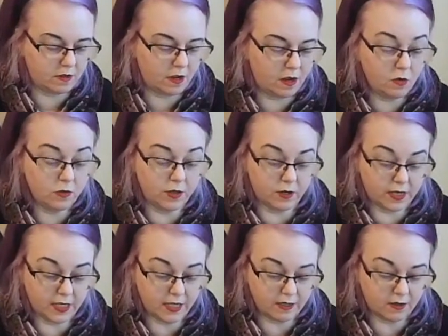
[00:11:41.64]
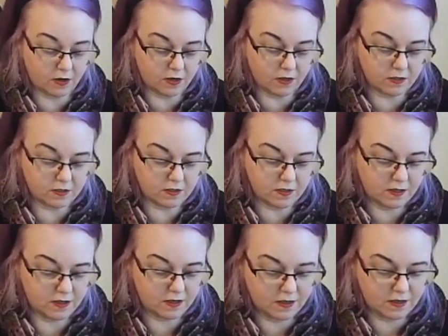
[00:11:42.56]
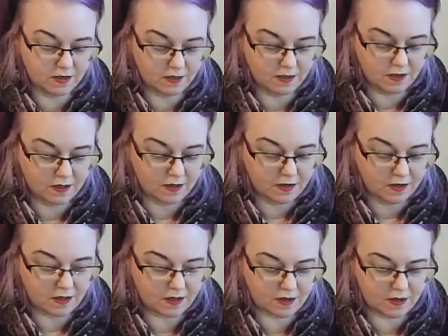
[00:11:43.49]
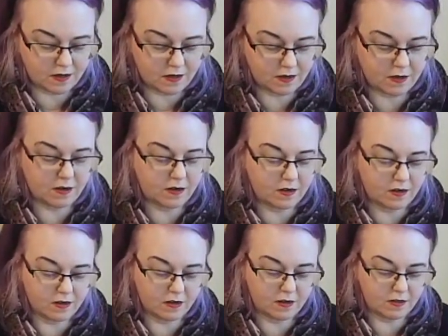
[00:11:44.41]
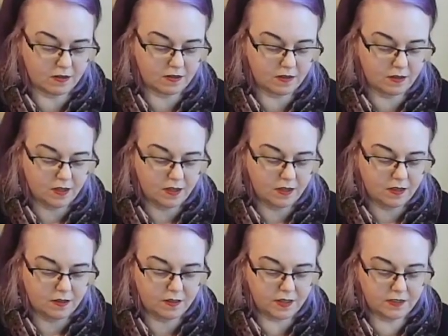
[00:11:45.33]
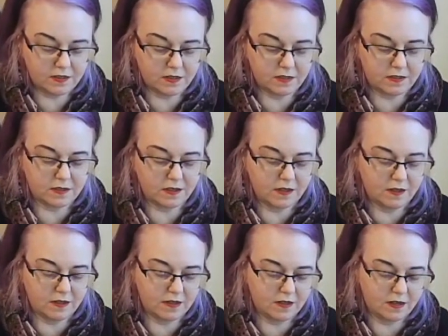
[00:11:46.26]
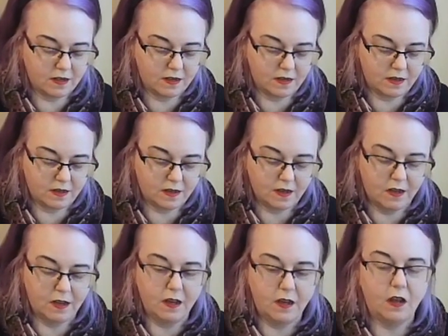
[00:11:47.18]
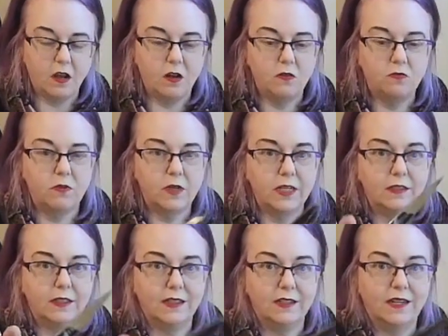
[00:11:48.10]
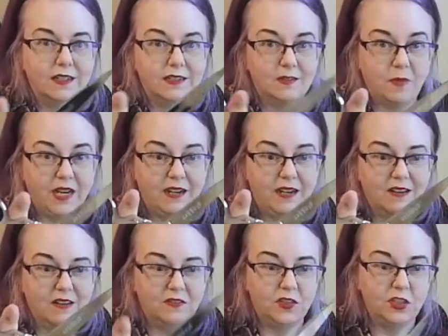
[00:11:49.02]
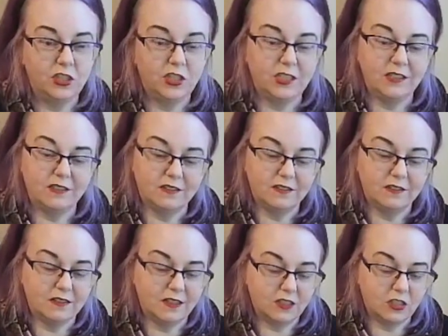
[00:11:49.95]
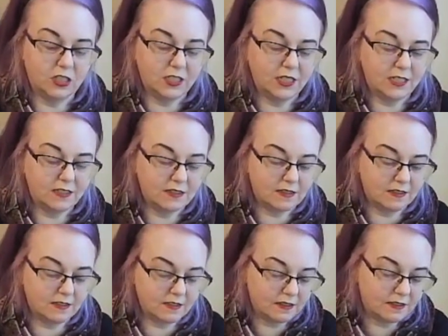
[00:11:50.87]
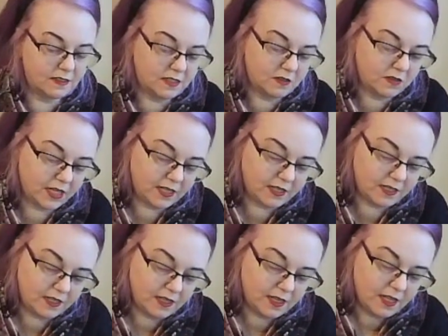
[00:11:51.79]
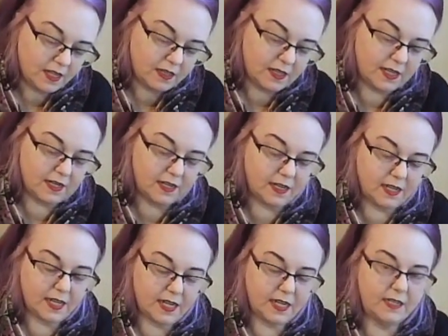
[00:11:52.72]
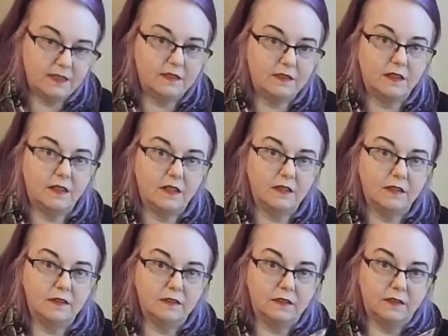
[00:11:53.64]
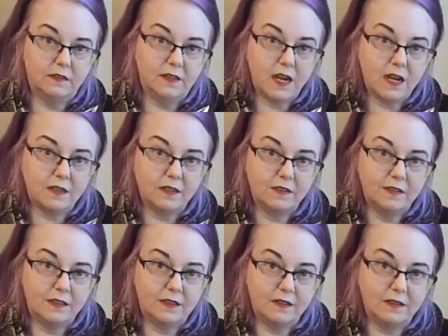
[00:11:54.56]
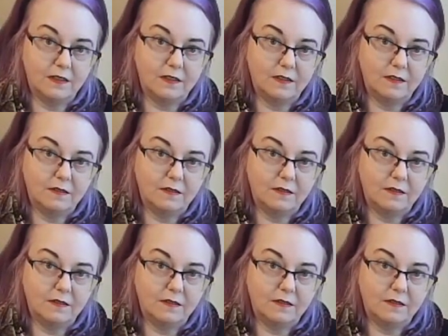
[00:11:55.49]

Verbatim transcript: Oh, they're gingers. Oh, this is a really nice pair of shears that she has donated that has a lock to the